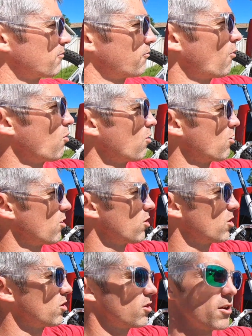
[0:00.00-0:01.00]

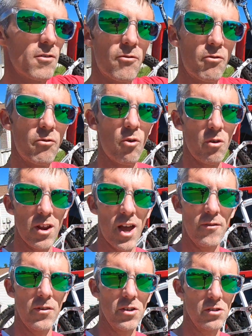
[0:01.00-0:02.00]

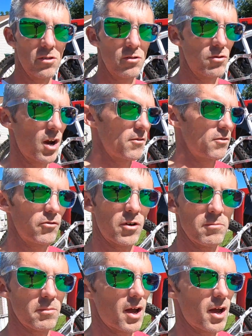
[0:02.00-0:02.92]
4.5 inches of travel front and